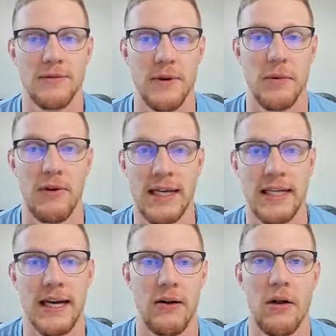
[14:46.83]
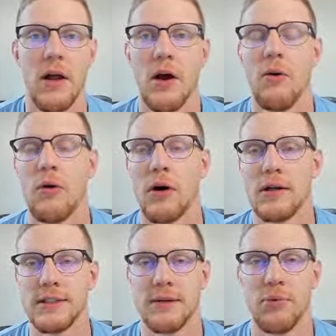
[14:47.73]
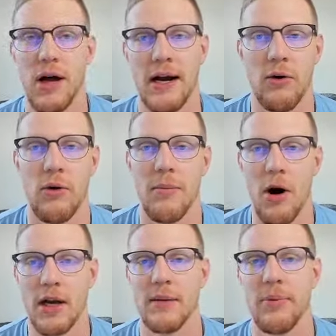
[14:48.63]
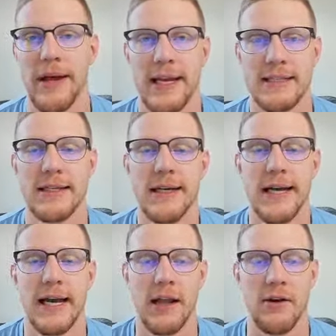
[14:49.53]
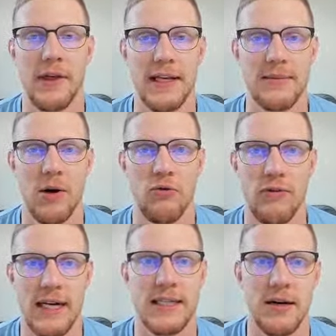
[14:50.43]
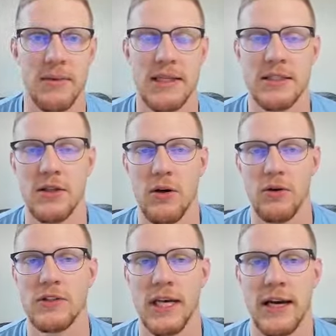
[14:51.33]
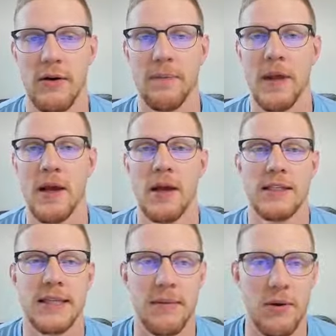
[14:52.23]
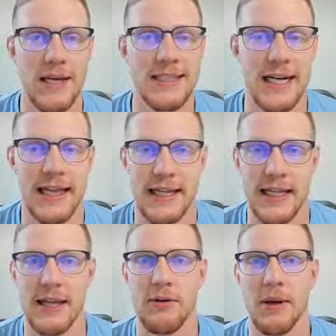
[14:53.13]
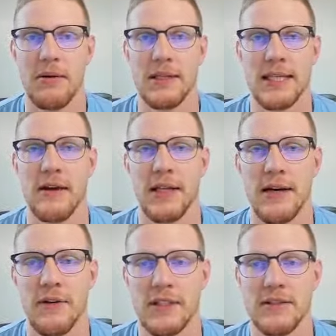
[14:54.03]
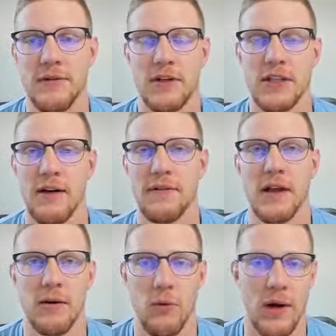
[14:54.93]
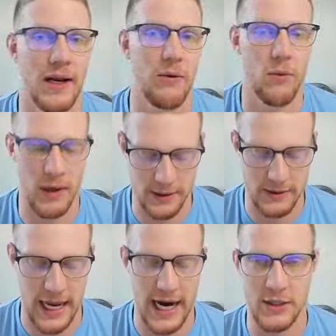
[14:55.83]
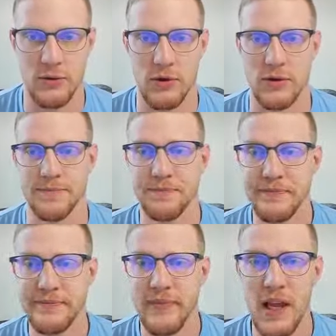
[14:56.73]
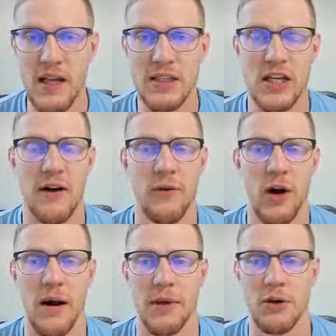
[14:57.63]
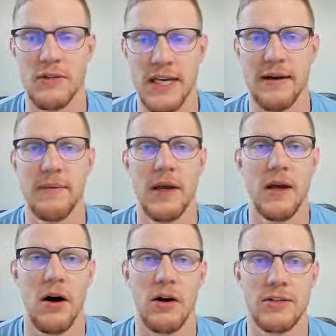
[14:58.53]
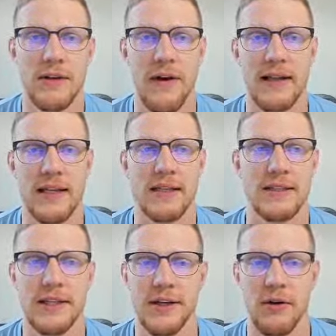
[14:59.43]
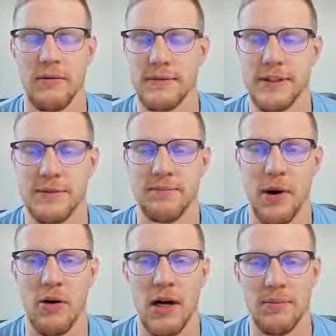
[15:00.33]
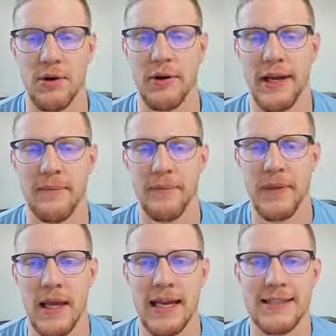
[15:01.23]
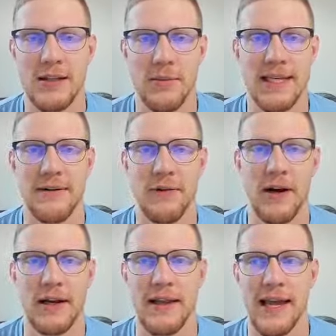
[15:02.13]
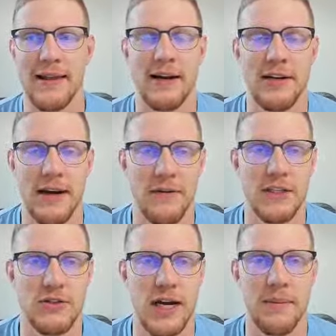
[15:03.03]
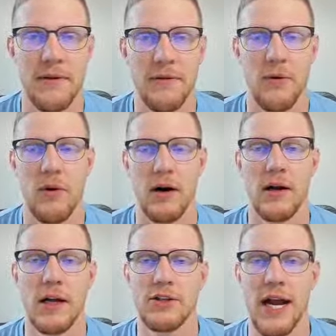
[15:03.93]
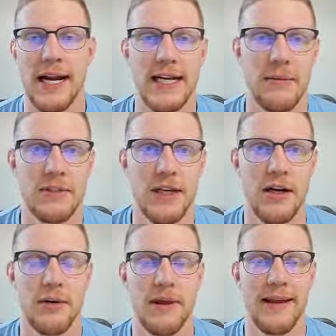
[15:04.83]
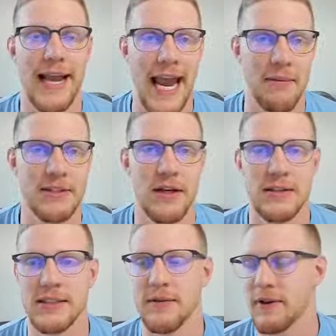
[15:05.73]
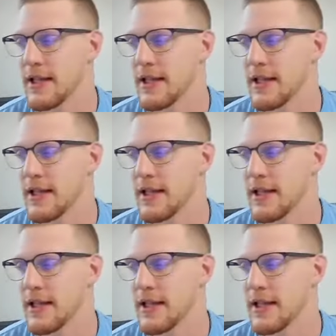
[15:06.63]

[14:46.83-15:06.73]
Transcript: from a retail or a supplier or a marketplace and other things about retail. But this is wholesale. Some of the ways that I think that they would be able to tell the difference is first off the what what actual software I'm using. Also the fact that you know just bulk uploading is a little bit different. They're definitely scraping for tracking numbers that could be like Amazon's and stuff like